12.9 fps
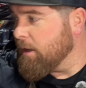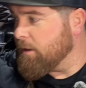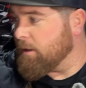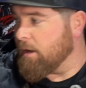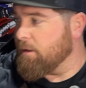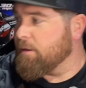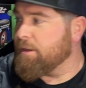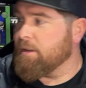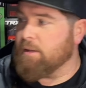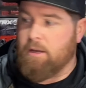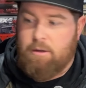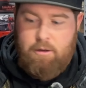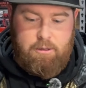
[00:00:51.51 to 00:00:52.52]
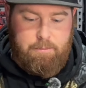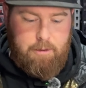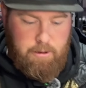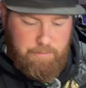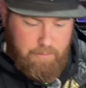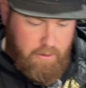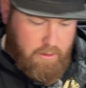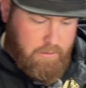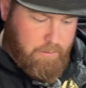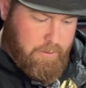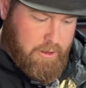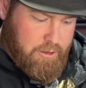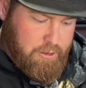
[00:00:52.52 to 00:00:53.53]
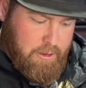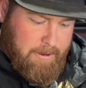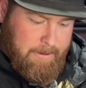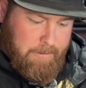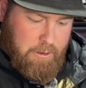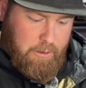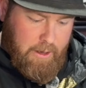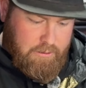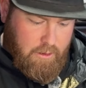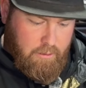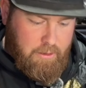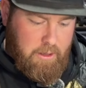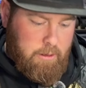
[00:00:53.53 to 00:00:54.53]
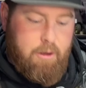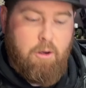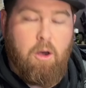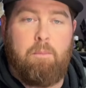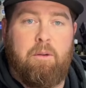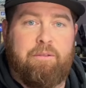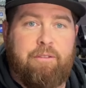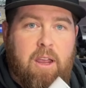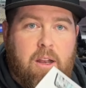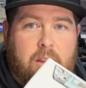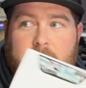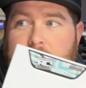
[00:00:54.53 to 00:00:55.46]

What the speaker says: The other thing they hooked me up with, which you guys already know I'm a fan of the